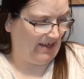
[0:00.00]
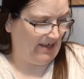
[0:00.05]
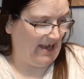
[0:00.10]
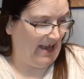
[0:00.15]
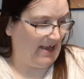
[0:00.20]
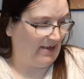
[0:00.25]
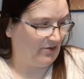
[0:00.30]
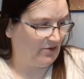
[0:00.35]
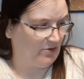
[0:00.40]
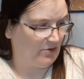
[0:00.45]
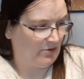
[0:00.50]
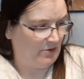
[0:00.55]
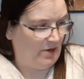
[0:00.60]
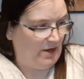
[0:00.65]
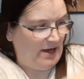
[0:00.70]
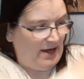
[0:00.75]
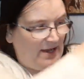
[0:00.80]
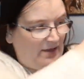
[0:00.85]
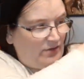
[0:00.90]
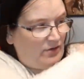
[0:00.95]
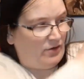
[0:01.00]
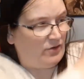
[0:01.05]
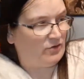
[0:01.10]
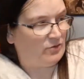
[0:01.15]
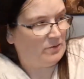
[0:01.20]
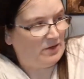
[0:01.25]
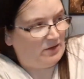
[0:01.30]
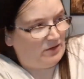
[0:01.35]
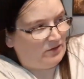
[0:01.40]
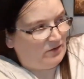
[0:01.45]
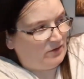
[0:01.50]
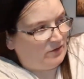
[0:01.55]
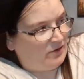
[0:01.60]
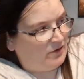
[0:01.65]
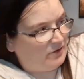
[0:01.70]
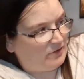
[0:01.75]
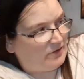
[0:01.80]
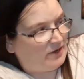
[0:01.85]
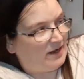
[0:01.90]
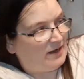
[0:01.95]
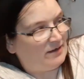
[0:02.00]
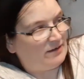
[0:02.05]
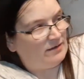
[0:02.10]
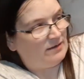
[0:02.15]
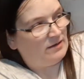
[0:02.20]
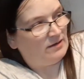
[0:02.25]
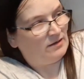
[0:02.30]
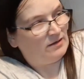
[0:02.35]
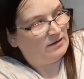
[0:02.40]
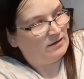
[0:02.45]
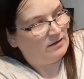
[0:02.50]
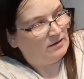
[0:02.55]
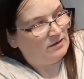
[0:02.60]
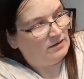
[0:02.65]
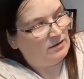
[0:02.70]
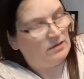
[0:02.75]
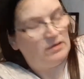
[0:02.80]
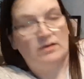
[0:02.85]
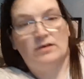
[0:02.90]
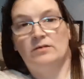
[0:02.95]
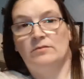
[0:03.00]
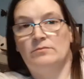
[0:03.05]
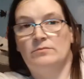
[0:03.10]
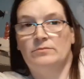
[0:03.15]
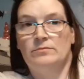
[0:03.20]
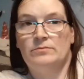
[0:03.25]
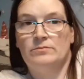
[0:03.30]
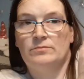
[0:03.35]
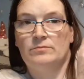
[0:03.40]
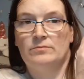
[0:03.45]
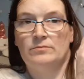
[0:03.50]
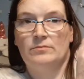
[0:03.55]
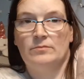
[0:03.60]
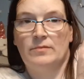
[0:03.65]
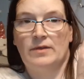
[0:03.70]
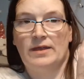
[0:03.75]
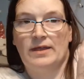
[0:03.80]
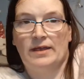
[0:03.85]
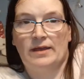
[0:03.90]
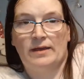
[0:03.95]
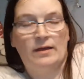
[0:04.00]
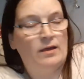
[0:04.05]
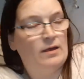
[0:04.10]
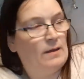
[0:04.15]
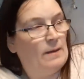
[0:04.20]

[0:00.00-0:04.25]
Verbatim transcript: Yeah, it's it is Hogsmeade because you've got the Hog's Head, um, here.